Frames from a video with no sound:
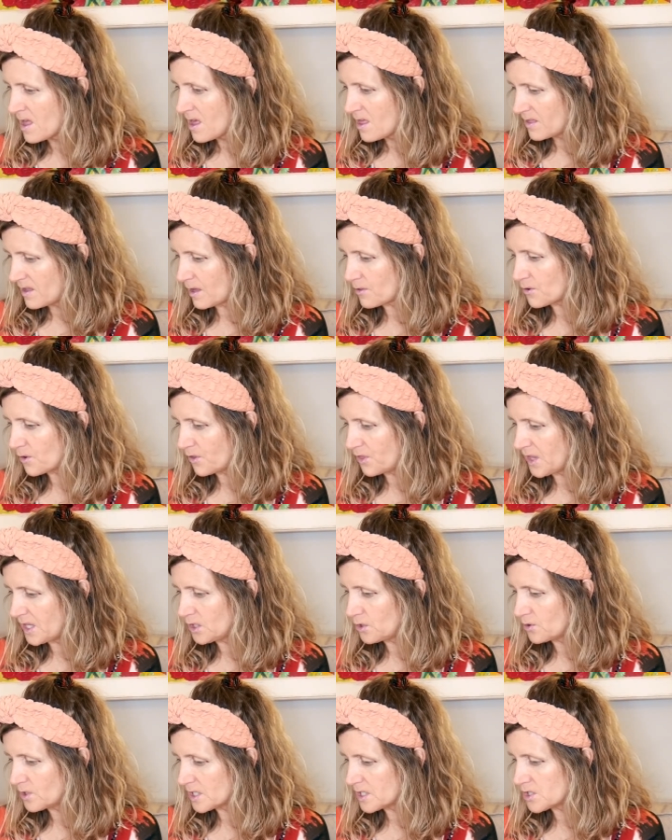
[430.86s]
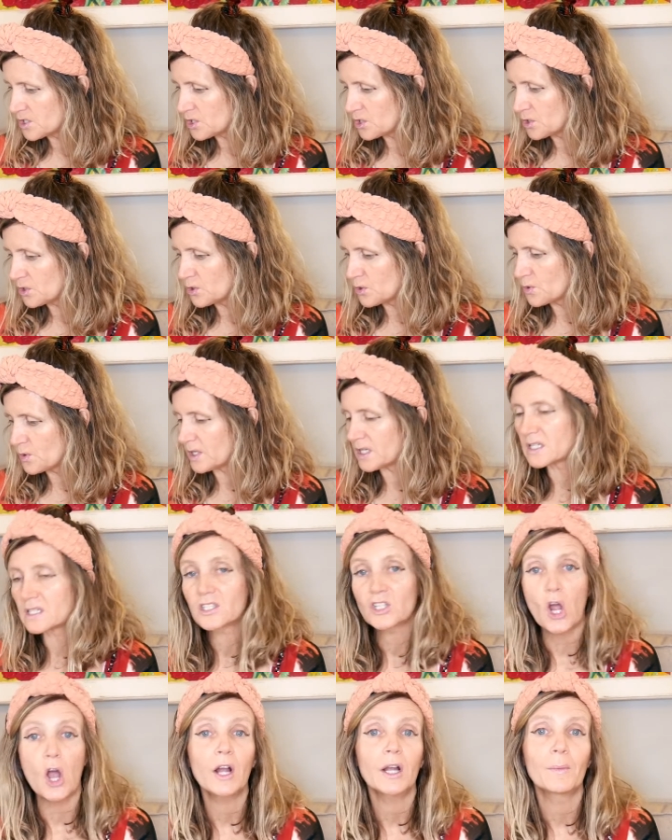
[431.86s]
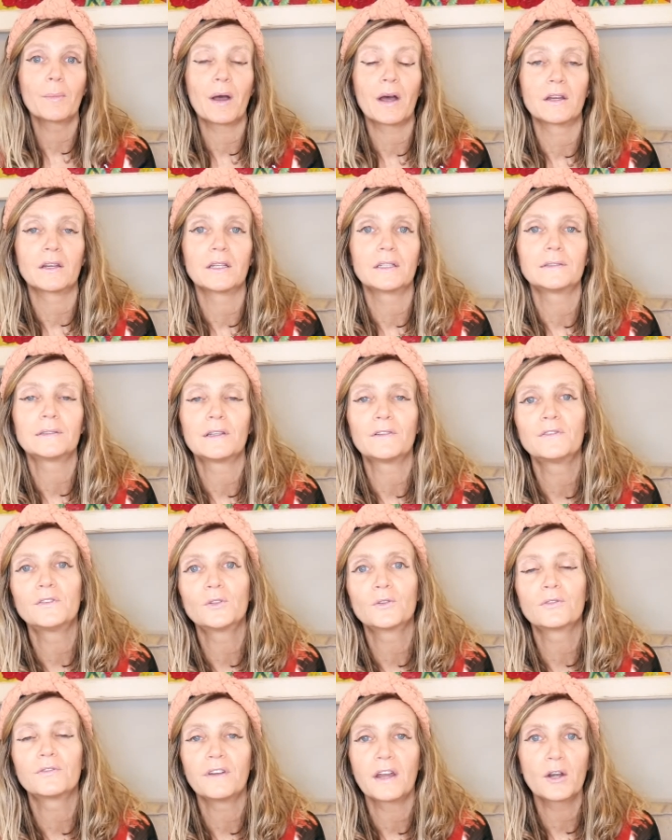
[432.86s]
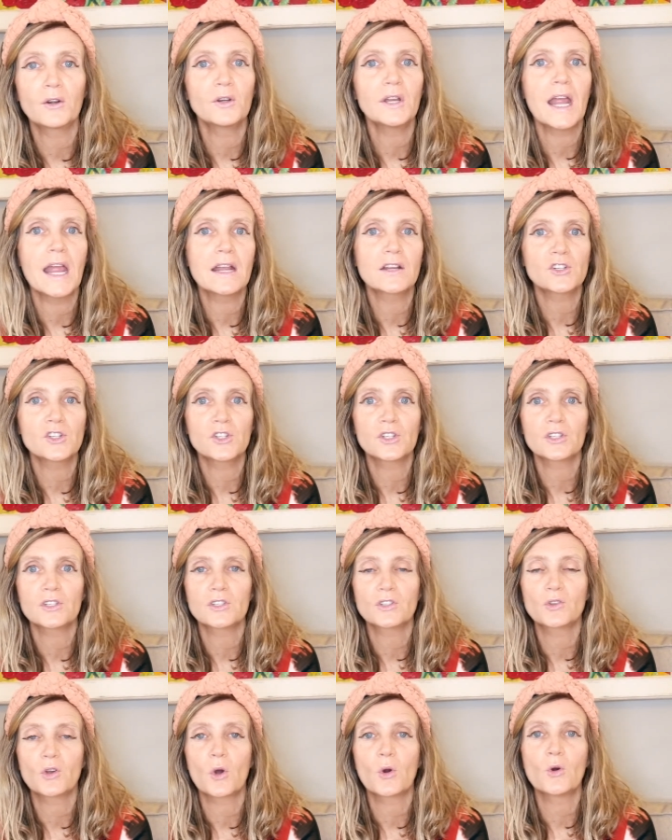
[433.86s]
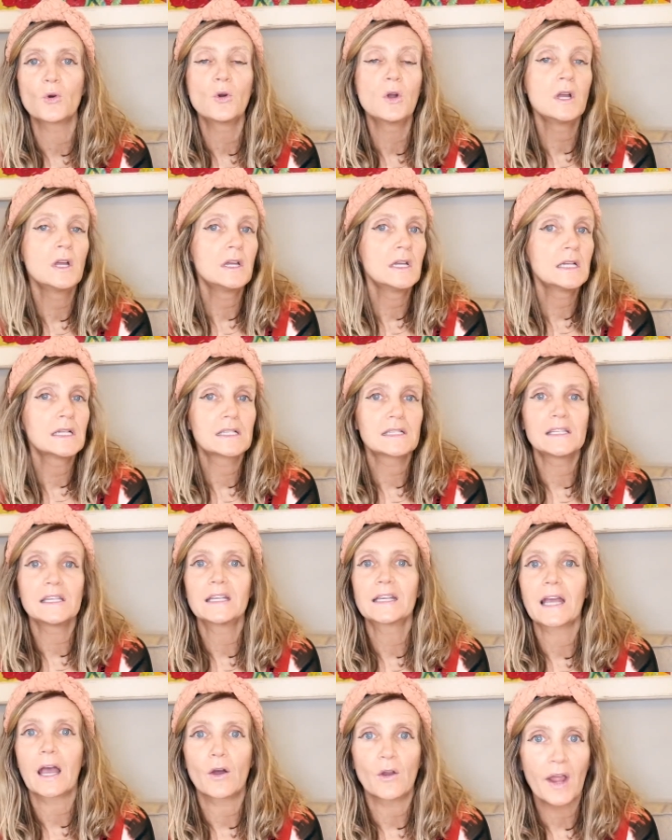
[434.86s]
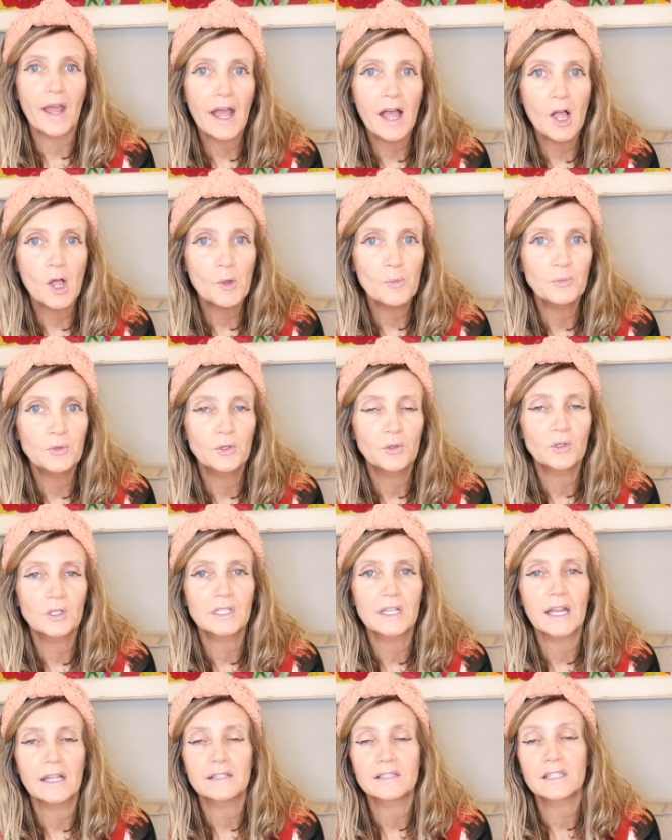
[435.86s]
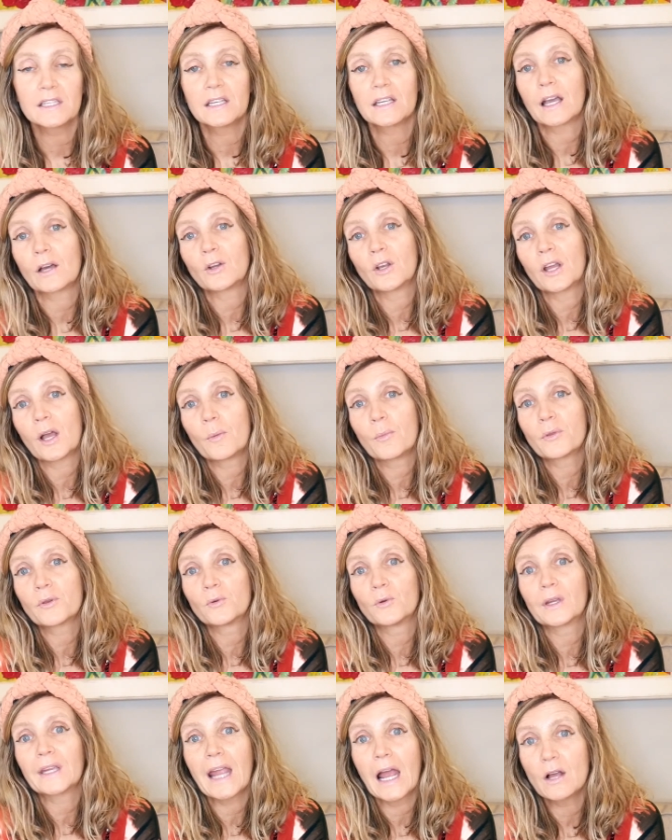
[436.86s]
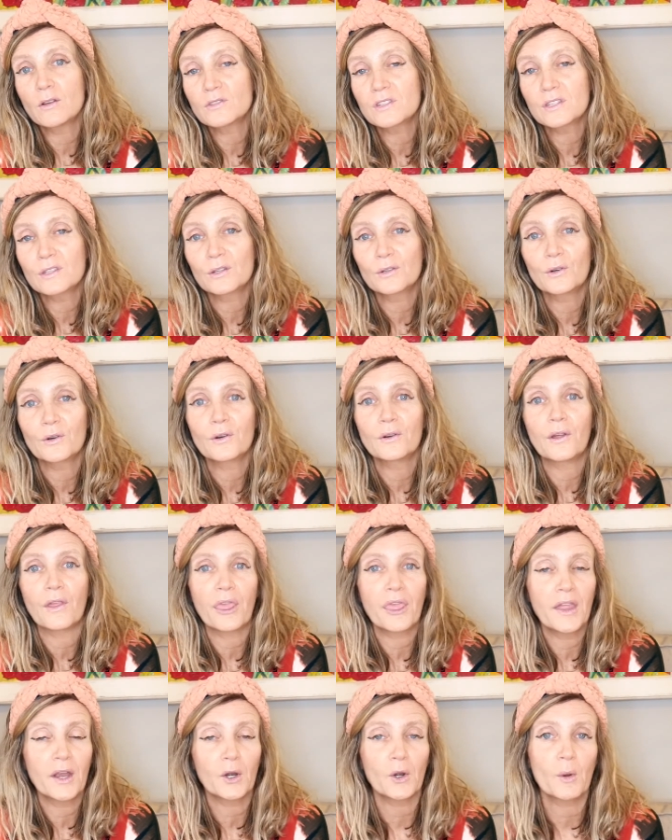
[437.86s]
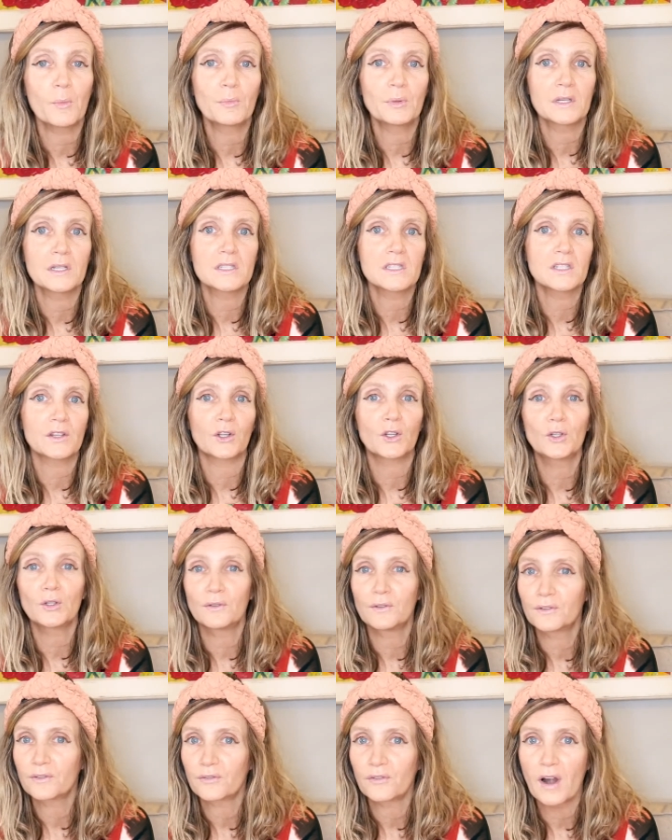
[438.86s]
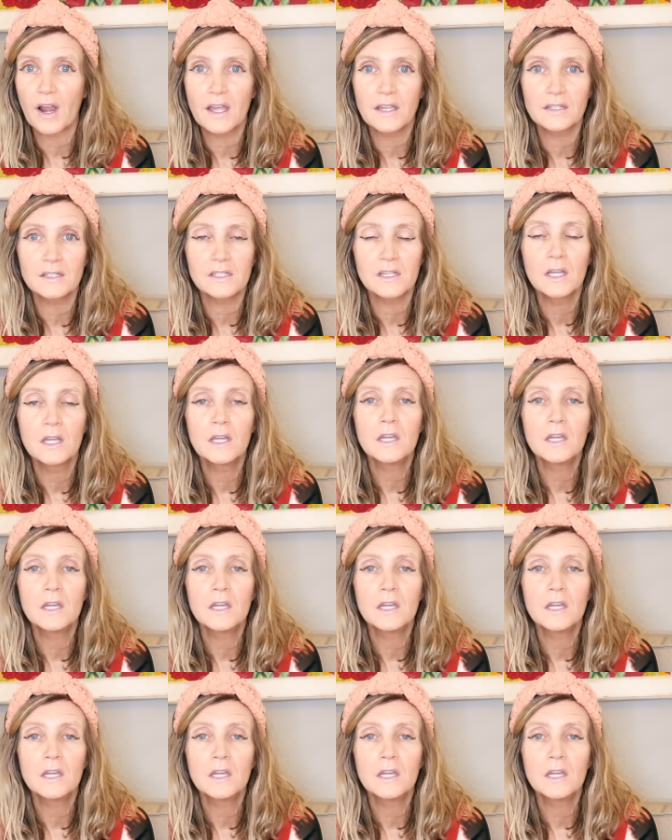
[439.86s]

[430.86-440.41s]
The other thing you can do is talk about it. If you're very anxious, go seek out help. You can seek out help through a counselor, a therapist, a good friend.